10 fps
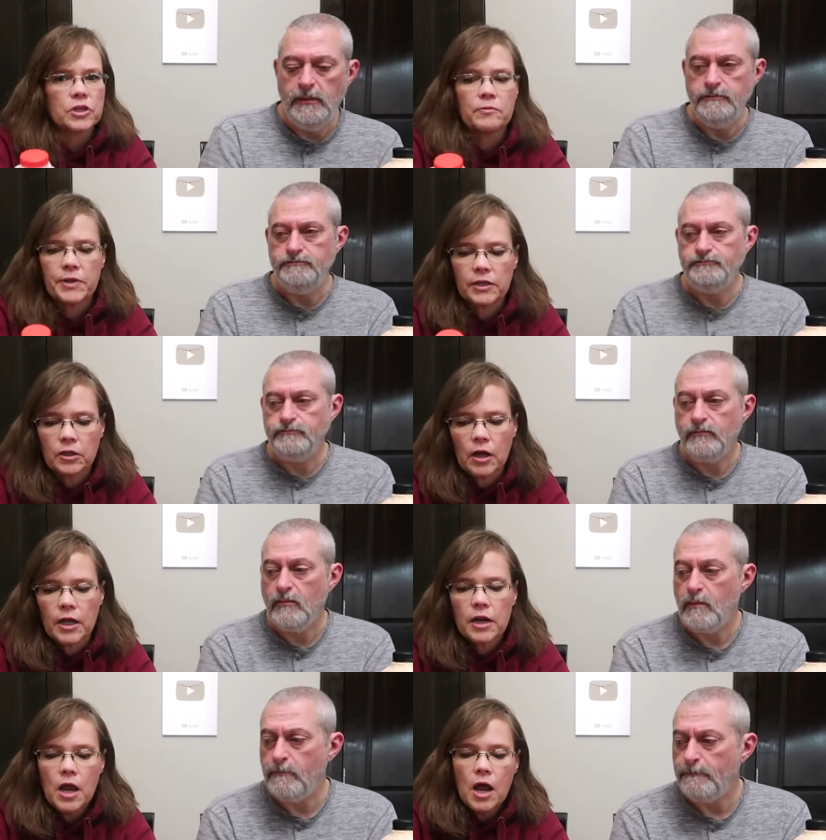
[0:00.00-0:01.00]
Speaker 1: gonna be a
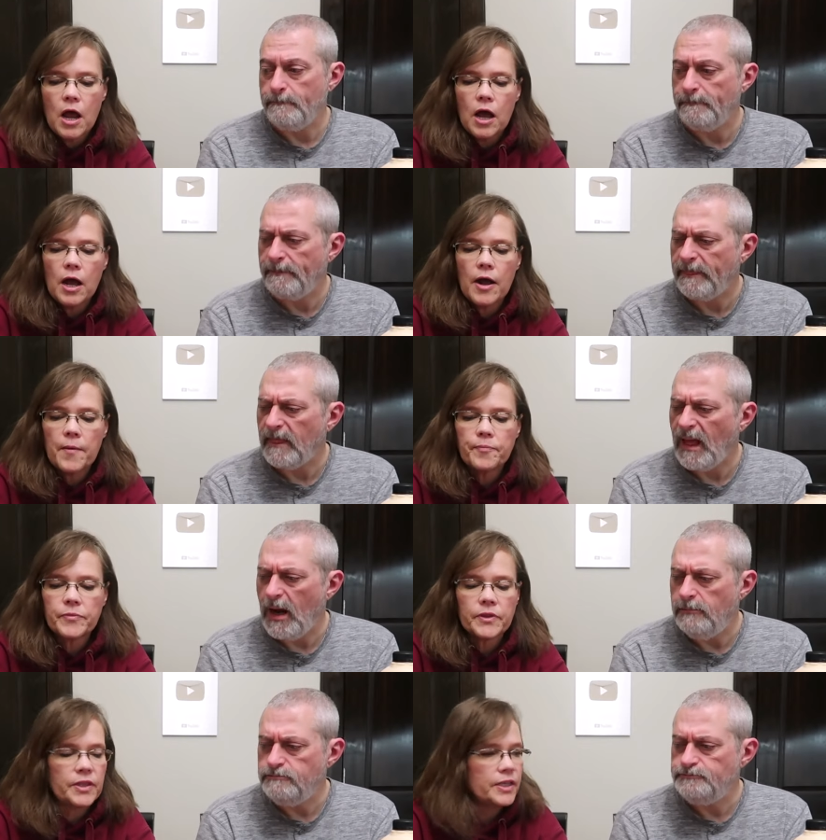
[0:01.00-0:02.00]
lot.
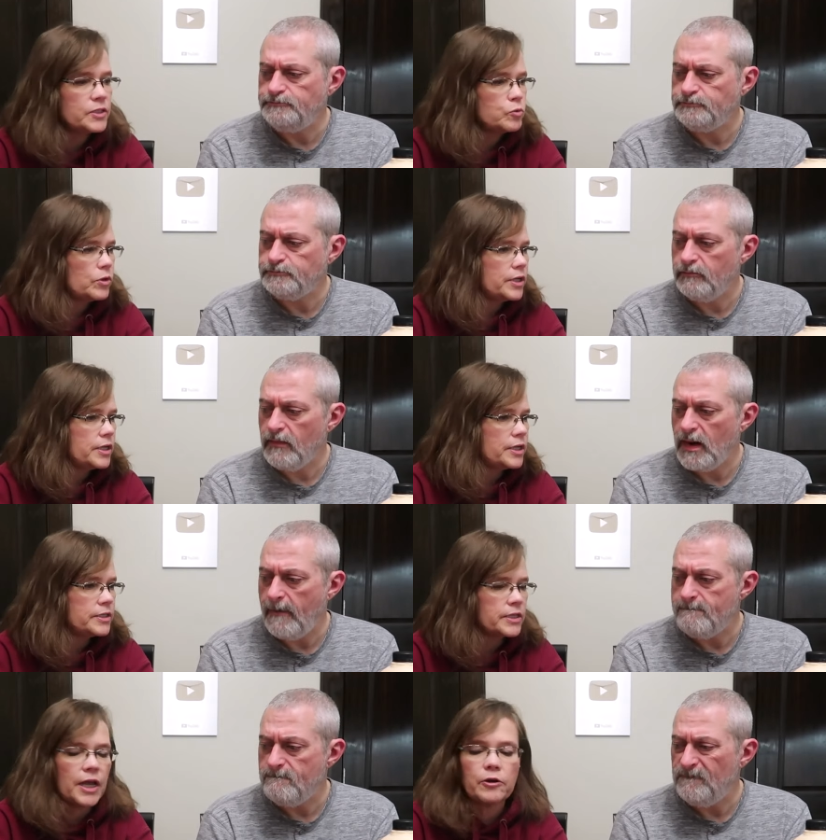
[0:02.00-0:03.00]
Um, this one
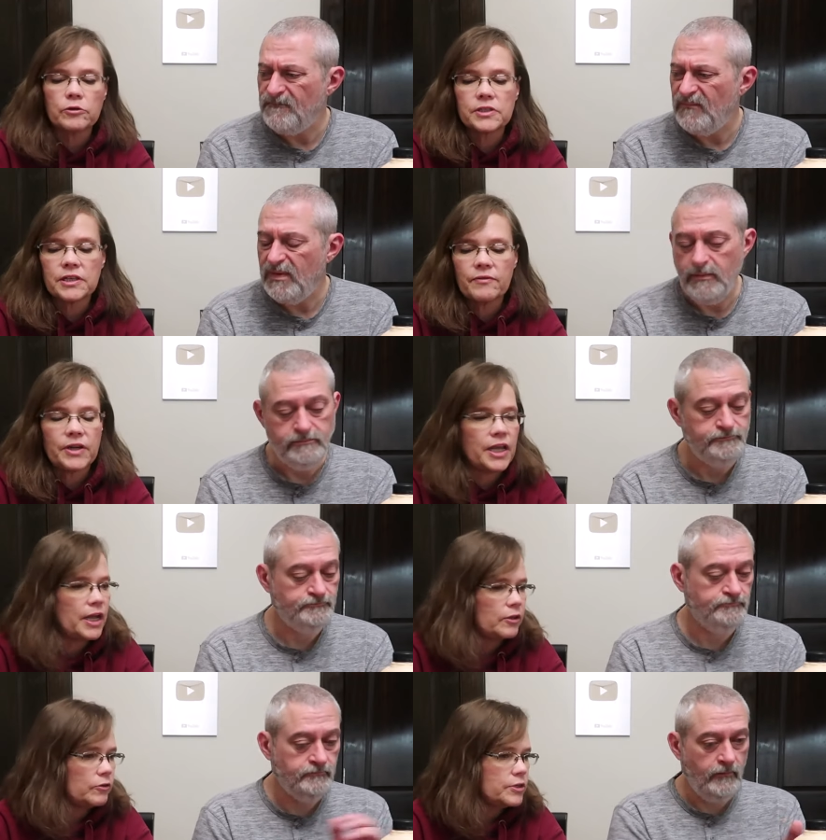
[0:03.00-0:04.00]
is 170
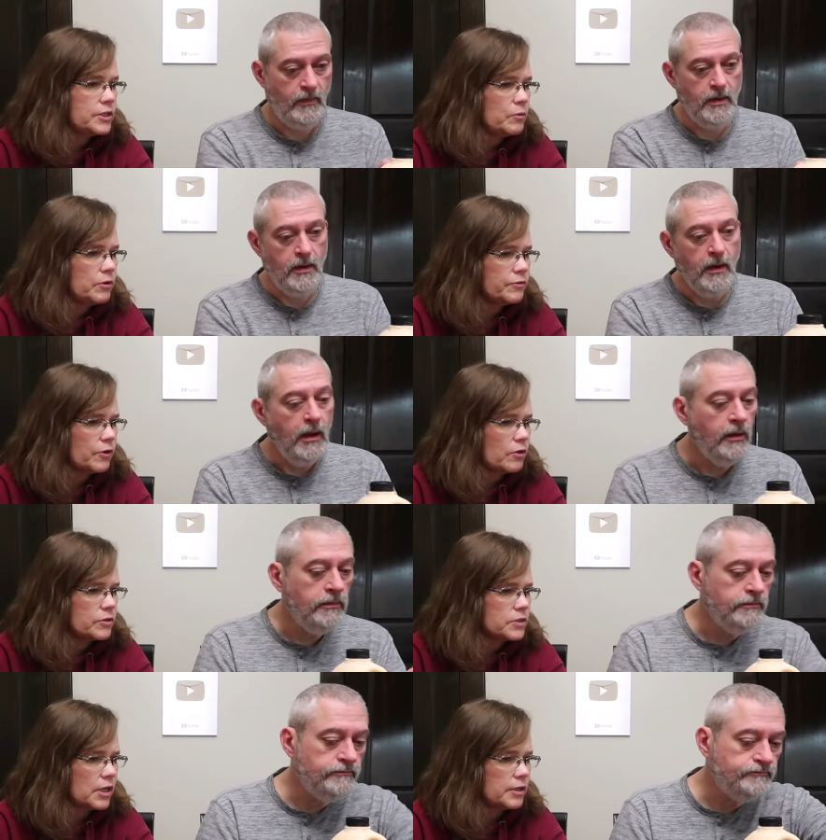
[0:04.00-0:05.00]
calories. I wonder if they're all
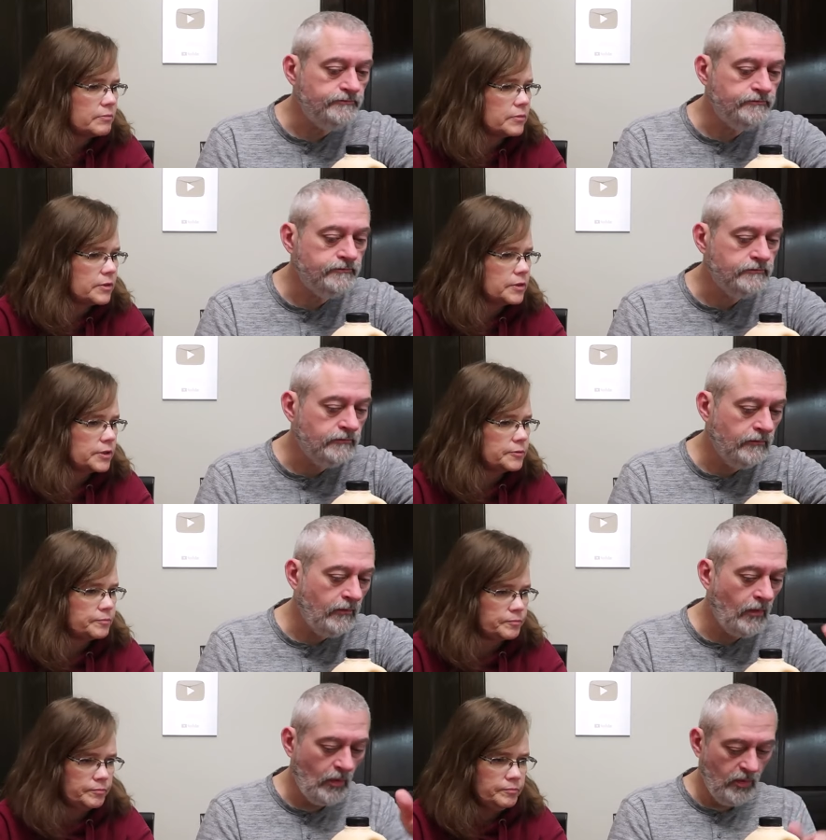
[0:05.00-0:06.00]
the same.
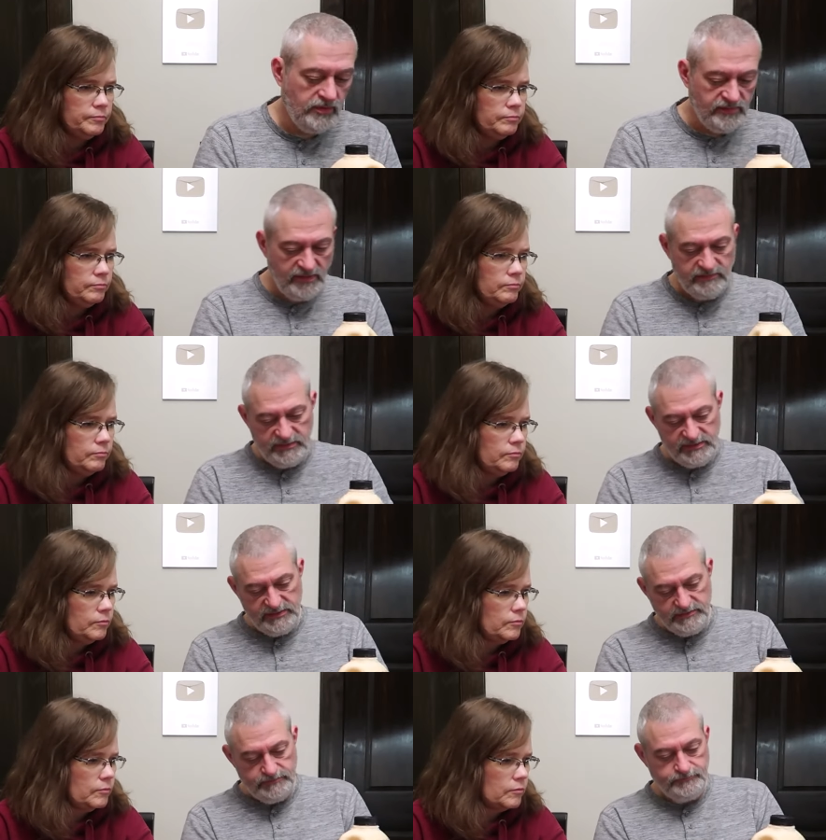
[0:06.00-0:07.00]

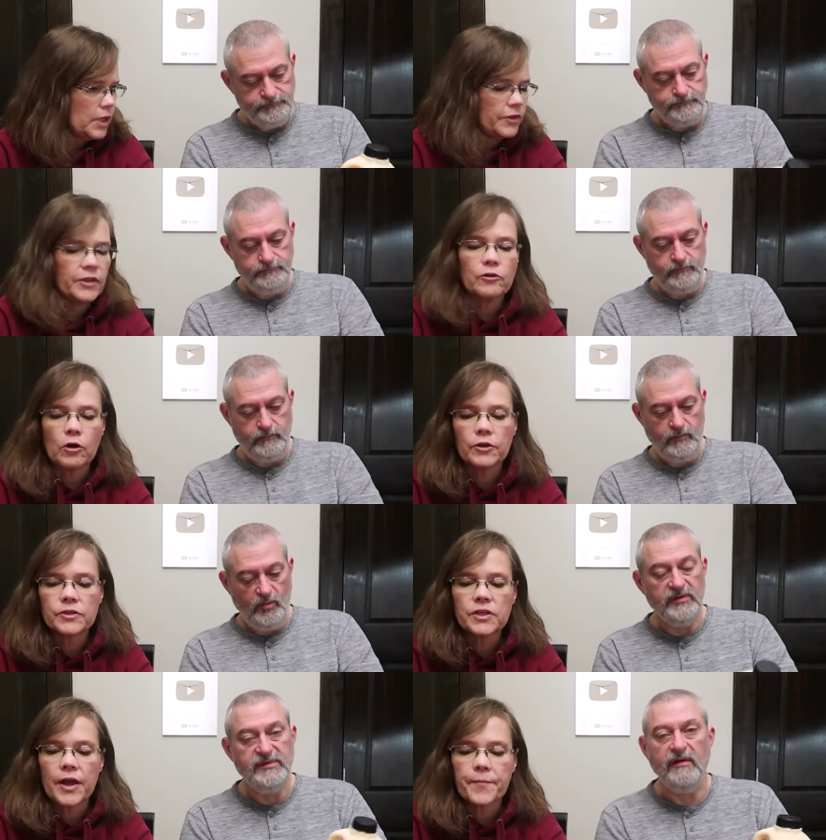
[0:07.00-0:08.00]
Speaker 2: 170.
Speaker 1: I think they're all
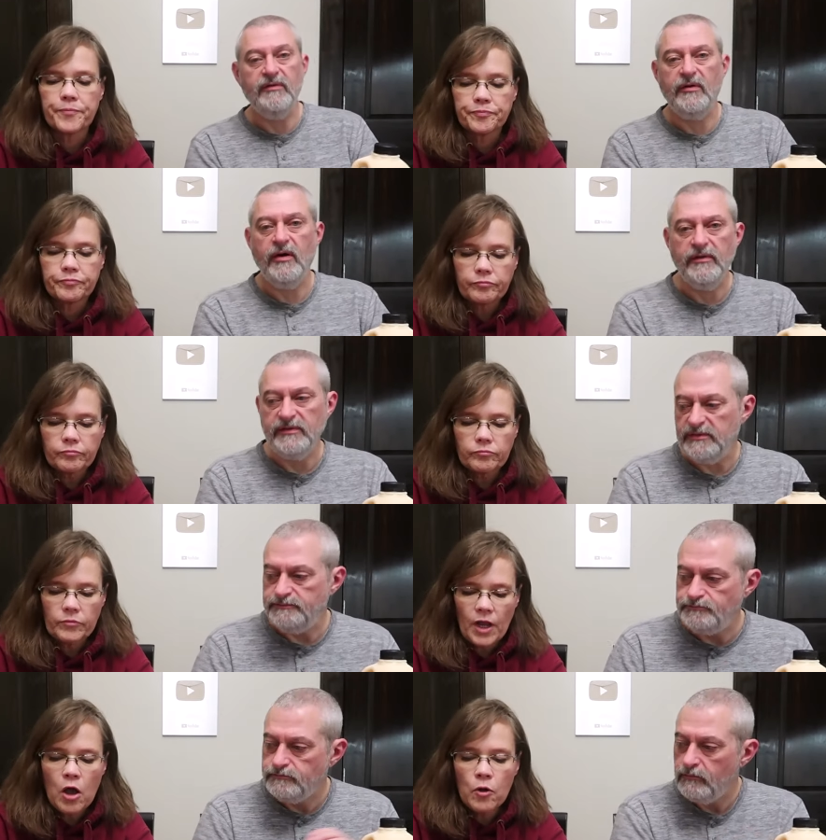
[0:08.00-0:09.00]
the same.
Speaker 2: They're all the
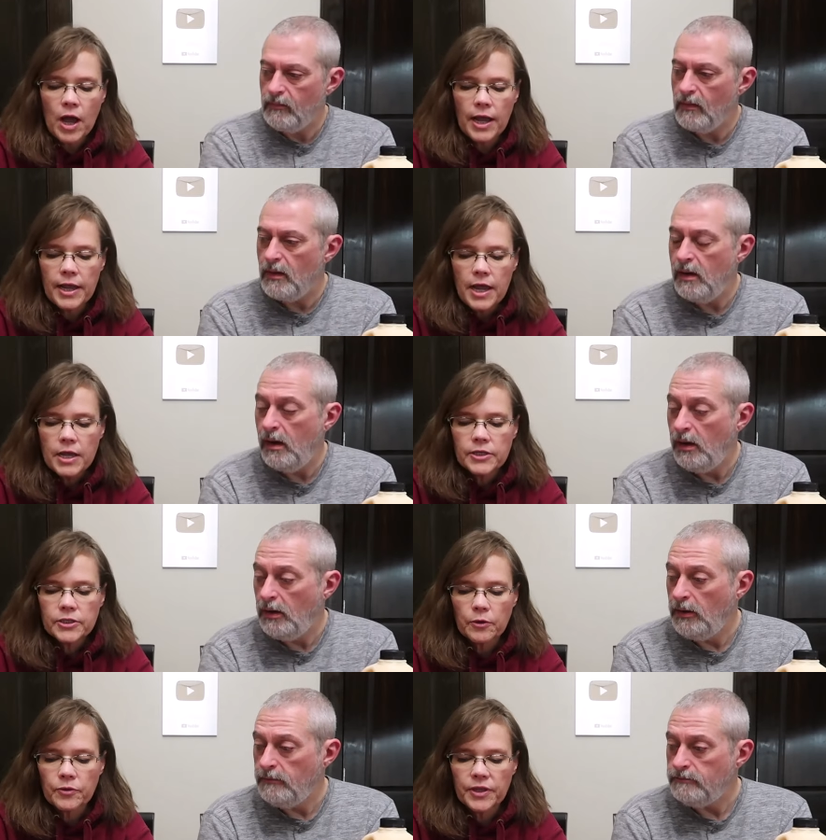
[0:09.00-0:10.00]
same.
Speaker 1: Okay,
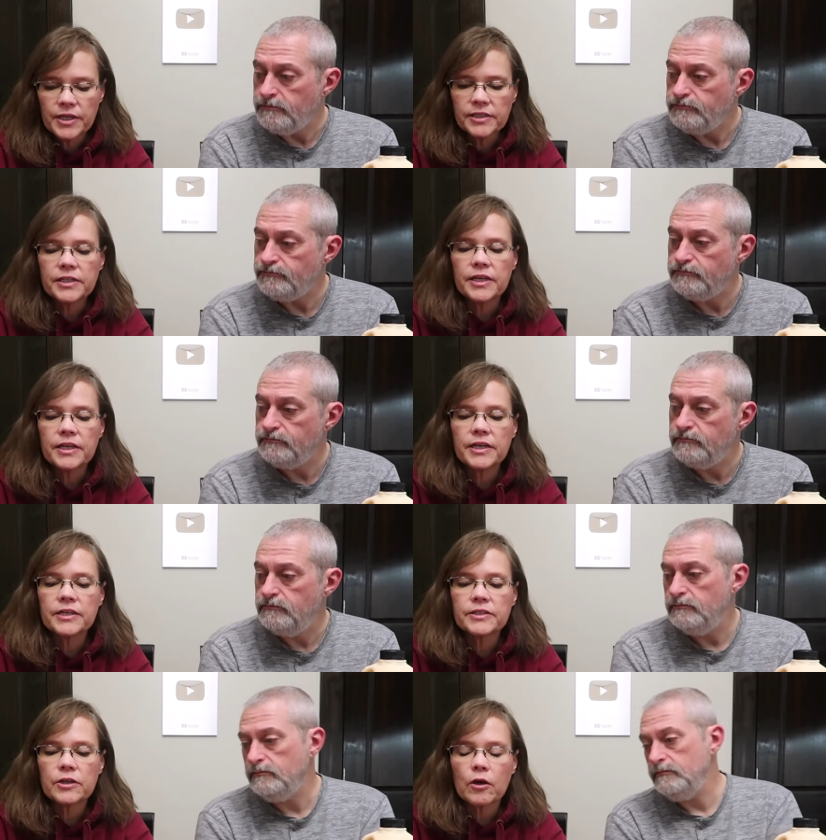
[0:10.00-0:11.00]
so this
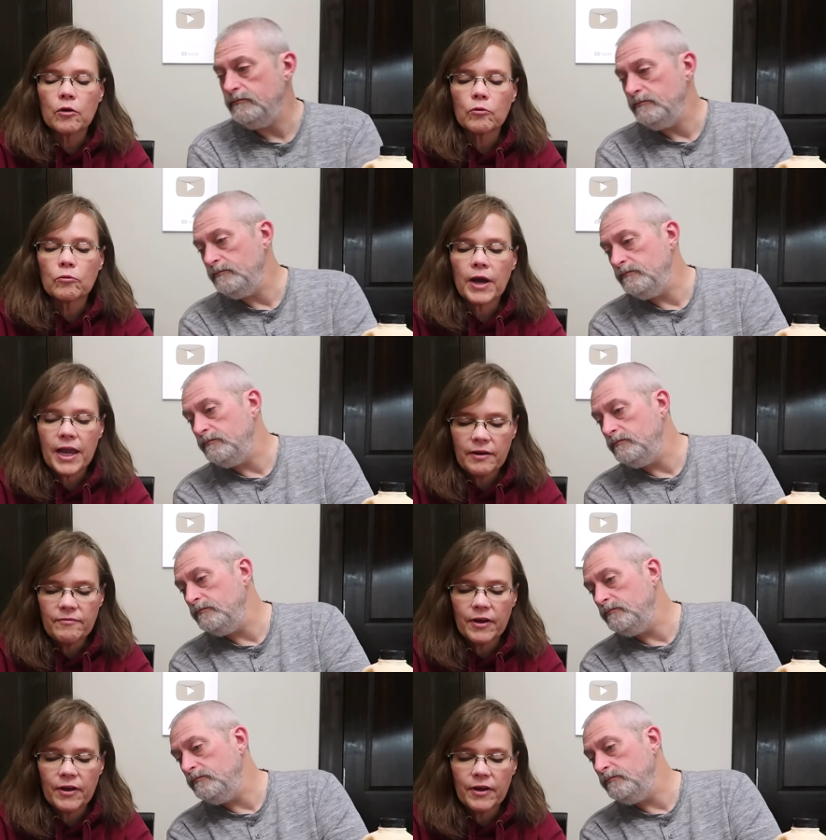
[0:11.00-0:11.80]
is red